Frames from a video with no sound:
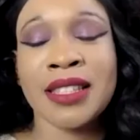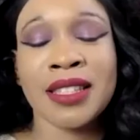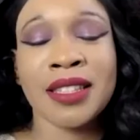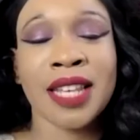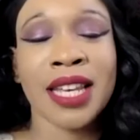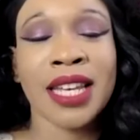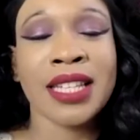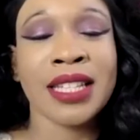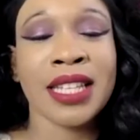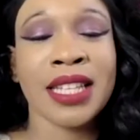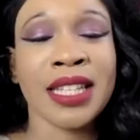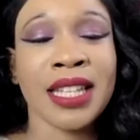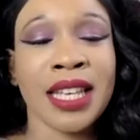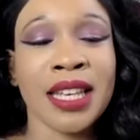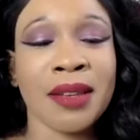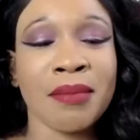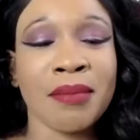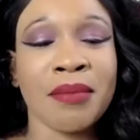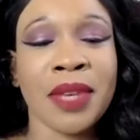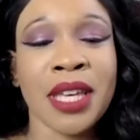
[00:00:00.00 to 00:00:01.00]
luckily,
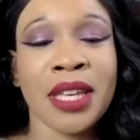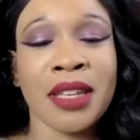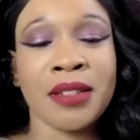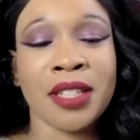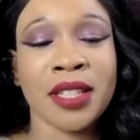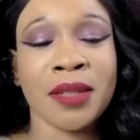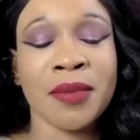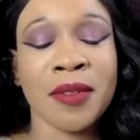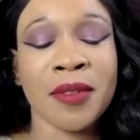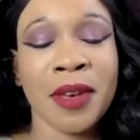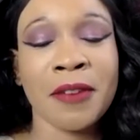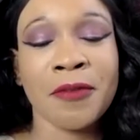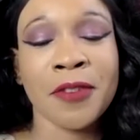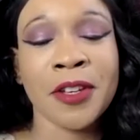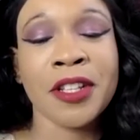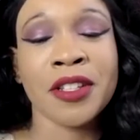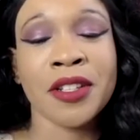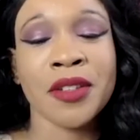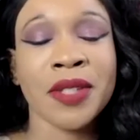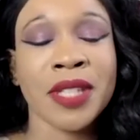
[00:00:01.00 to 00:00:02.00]
like me and some of my
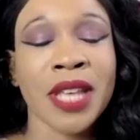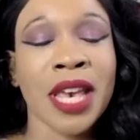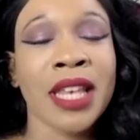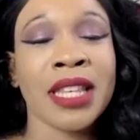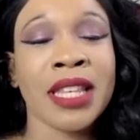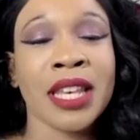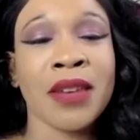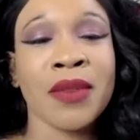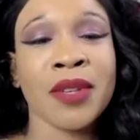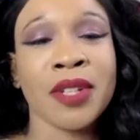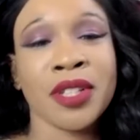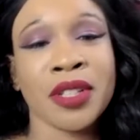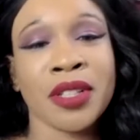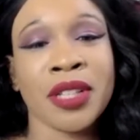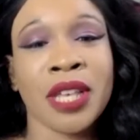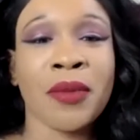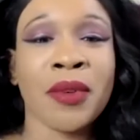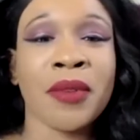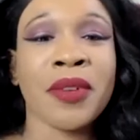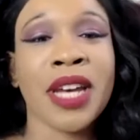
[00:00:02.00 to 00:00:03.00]
friends know sign language, so
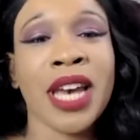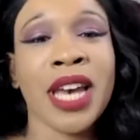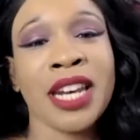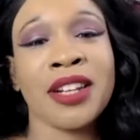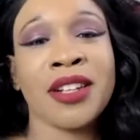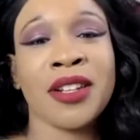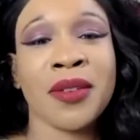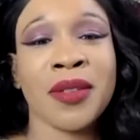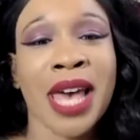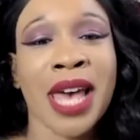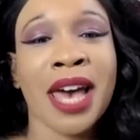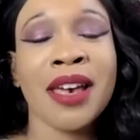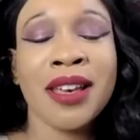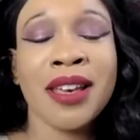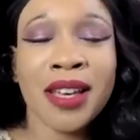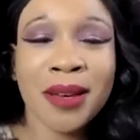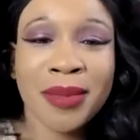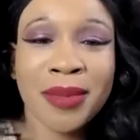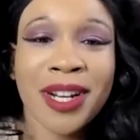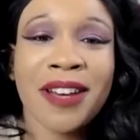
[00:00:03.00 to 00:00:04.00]
like we would kind of do that.
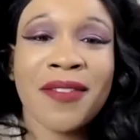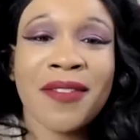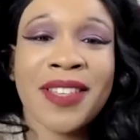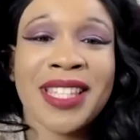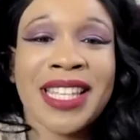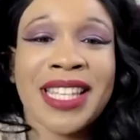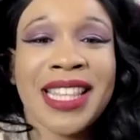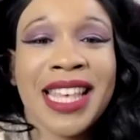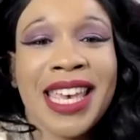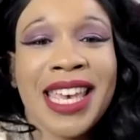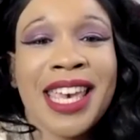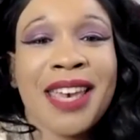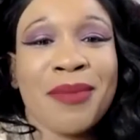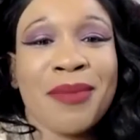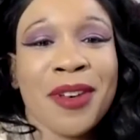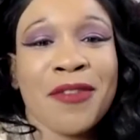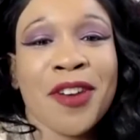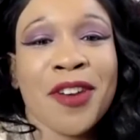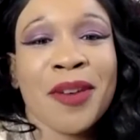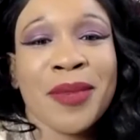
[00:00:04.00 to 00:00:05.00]
But obviously, they can't
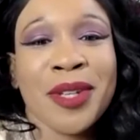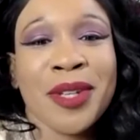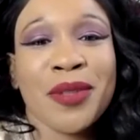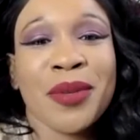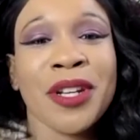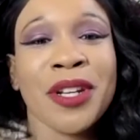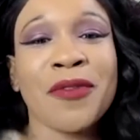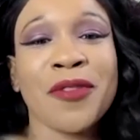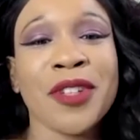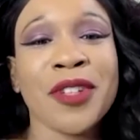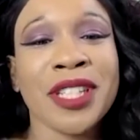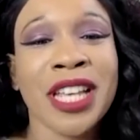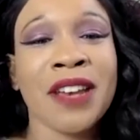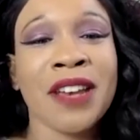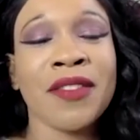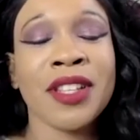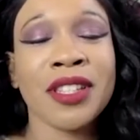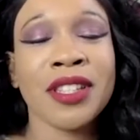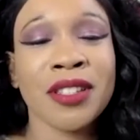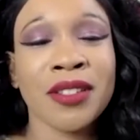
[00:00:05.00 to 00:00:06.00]
be around me
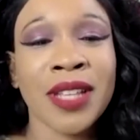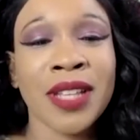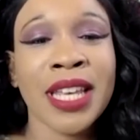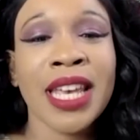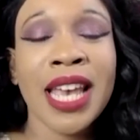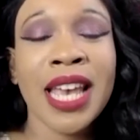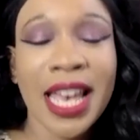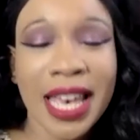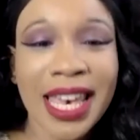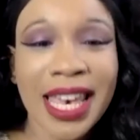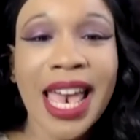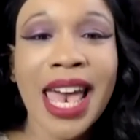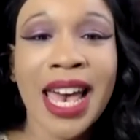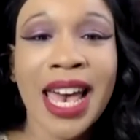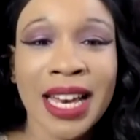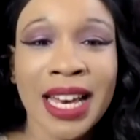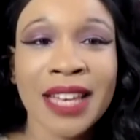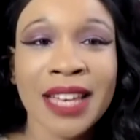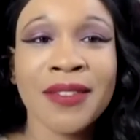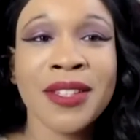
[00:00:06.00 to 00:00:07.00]
24/7. So like,
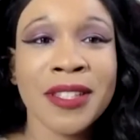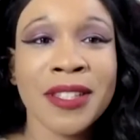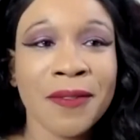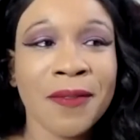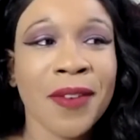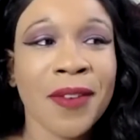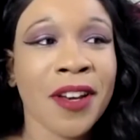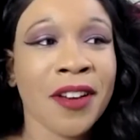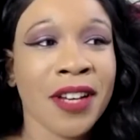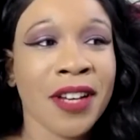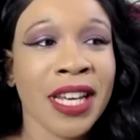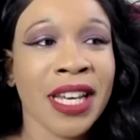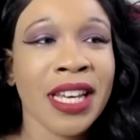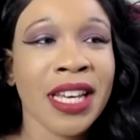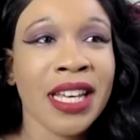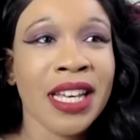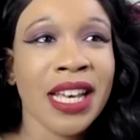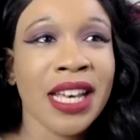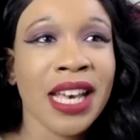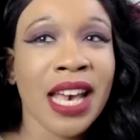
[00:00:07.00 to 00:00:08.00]
yeah, it was a very
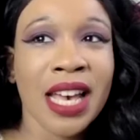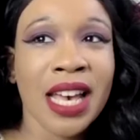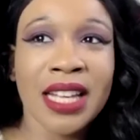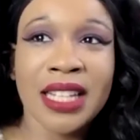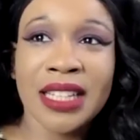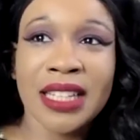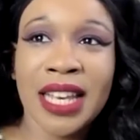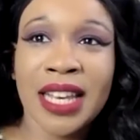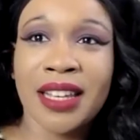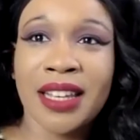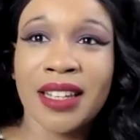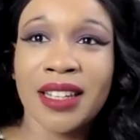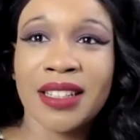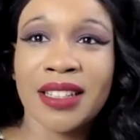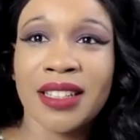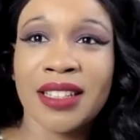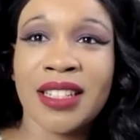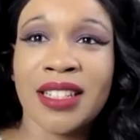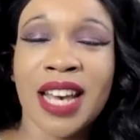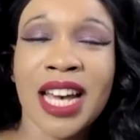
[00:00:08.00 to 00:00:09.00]
like
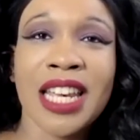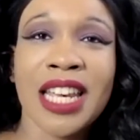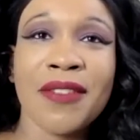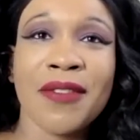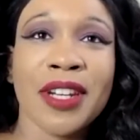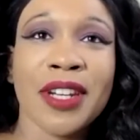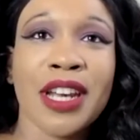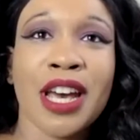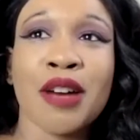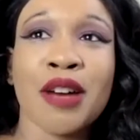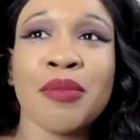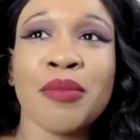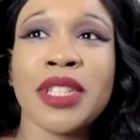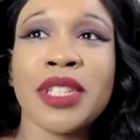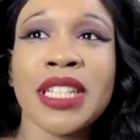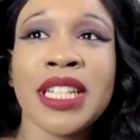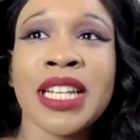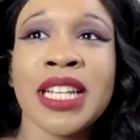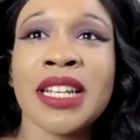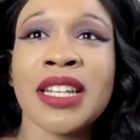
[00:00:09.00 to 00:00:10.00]
not even
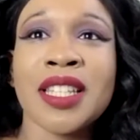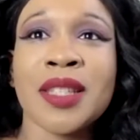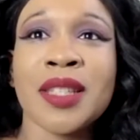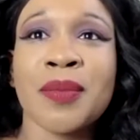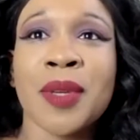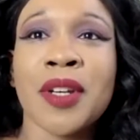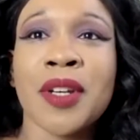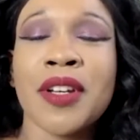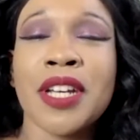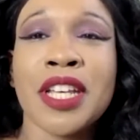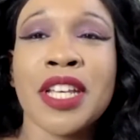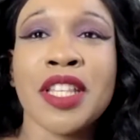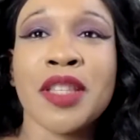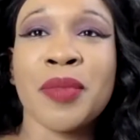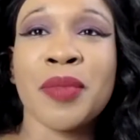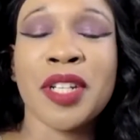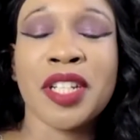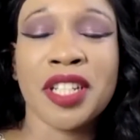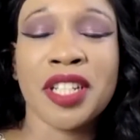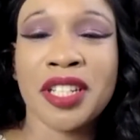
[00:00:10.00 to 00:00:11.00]
humbling experience,
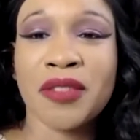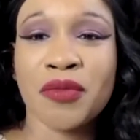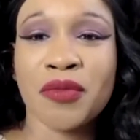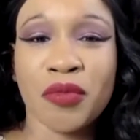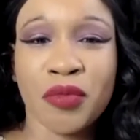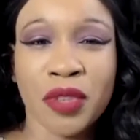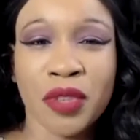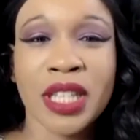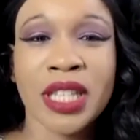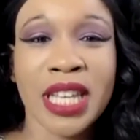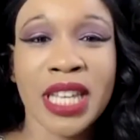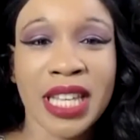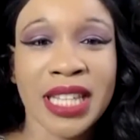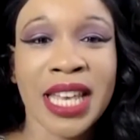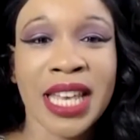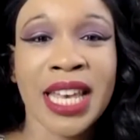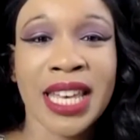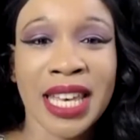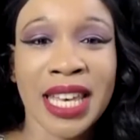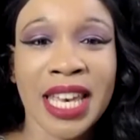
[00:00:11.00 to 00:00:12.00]
but just really
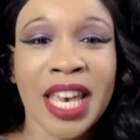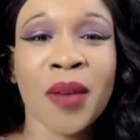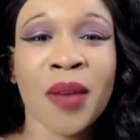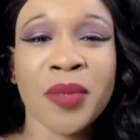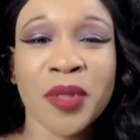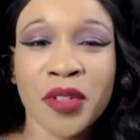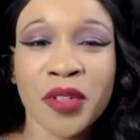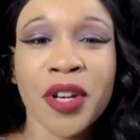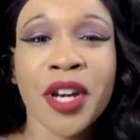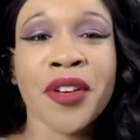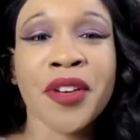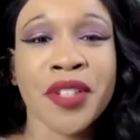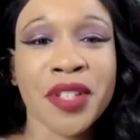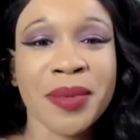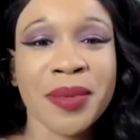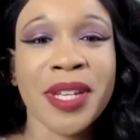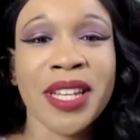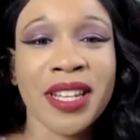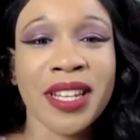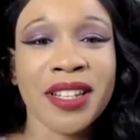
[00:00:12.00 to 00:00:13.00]
like it helps ground
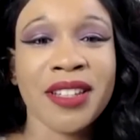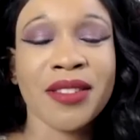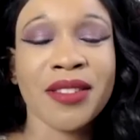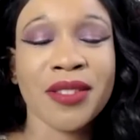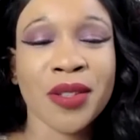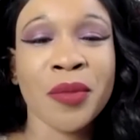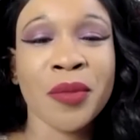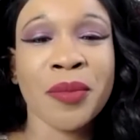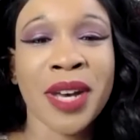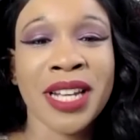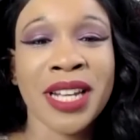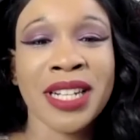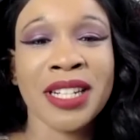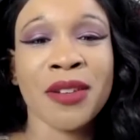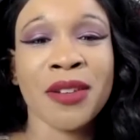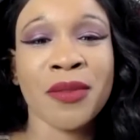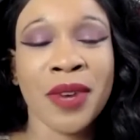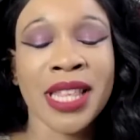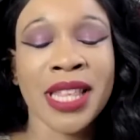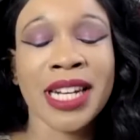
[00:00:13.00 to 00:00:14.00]
me so much in
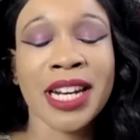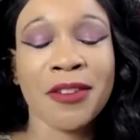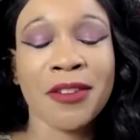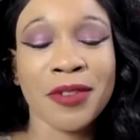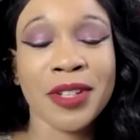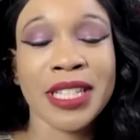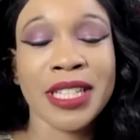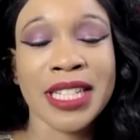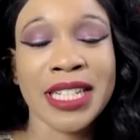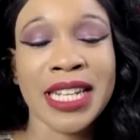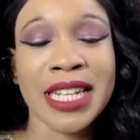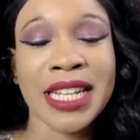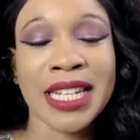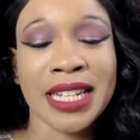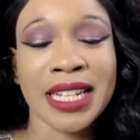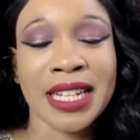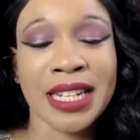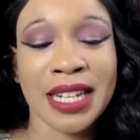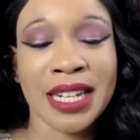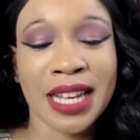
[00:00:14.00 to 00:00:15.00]
a way that I really
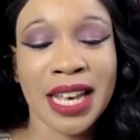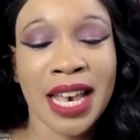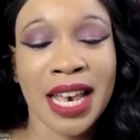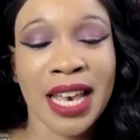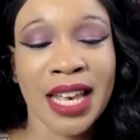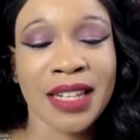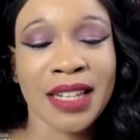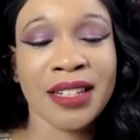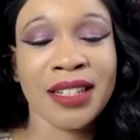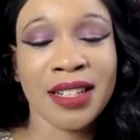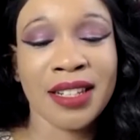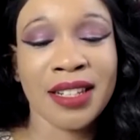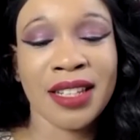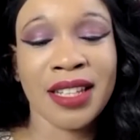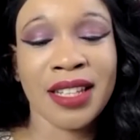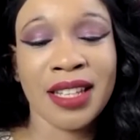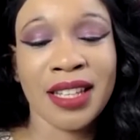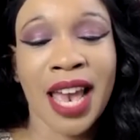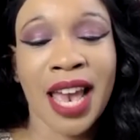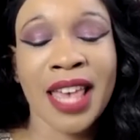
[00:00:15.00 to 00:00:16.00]
needed. And
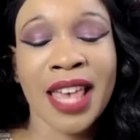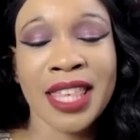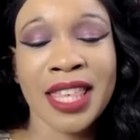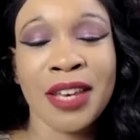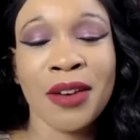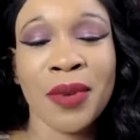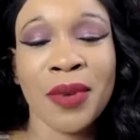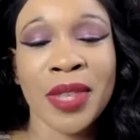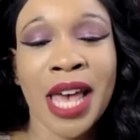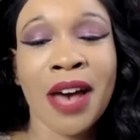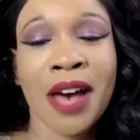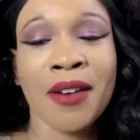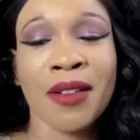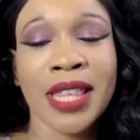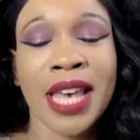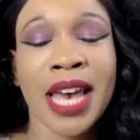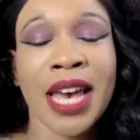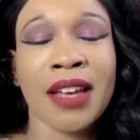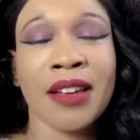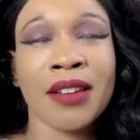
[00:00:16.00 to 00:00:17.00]
I think without
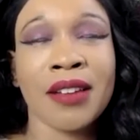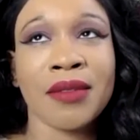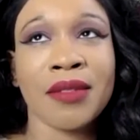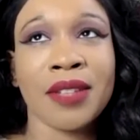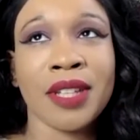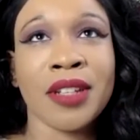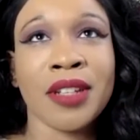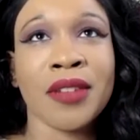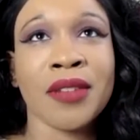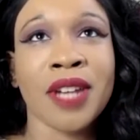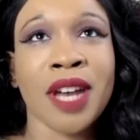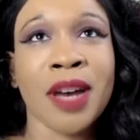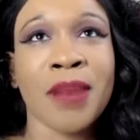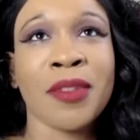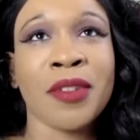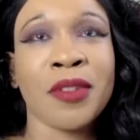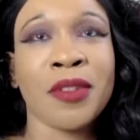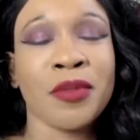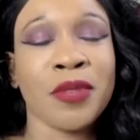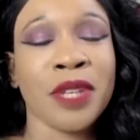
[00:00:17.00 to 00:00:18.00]
that, you know,
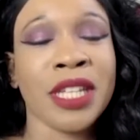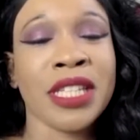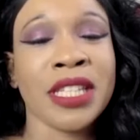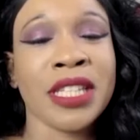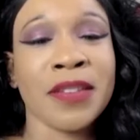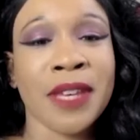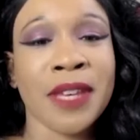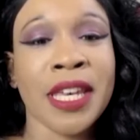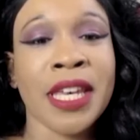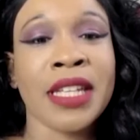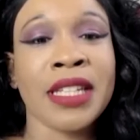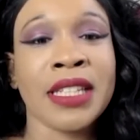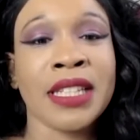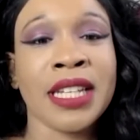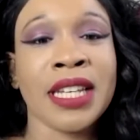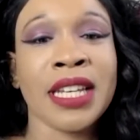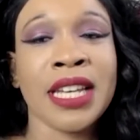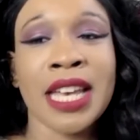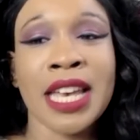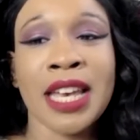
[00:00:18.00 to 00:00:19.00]
couple of weeks of
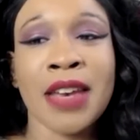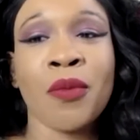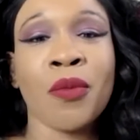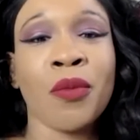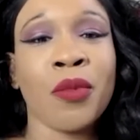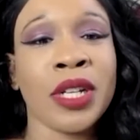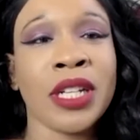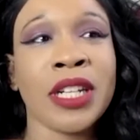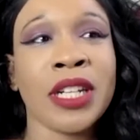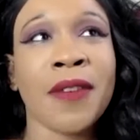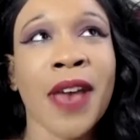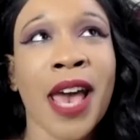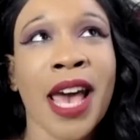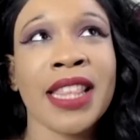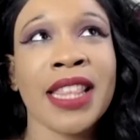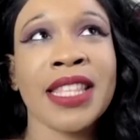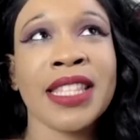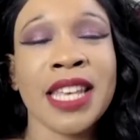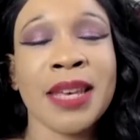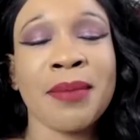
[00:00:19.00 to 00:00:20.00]
healing, it wouldn't have had
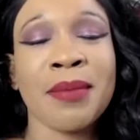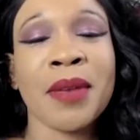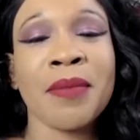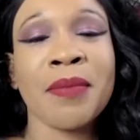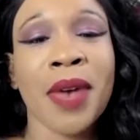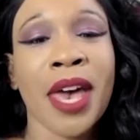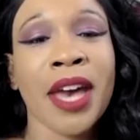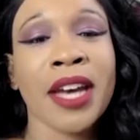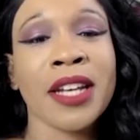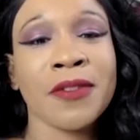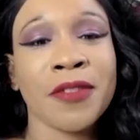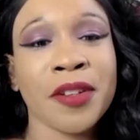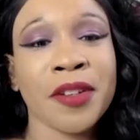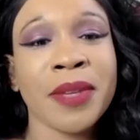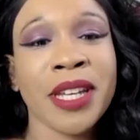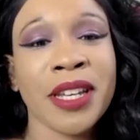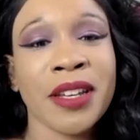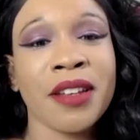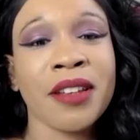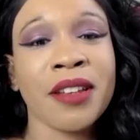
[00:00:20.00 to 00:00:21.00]
the same impact for me.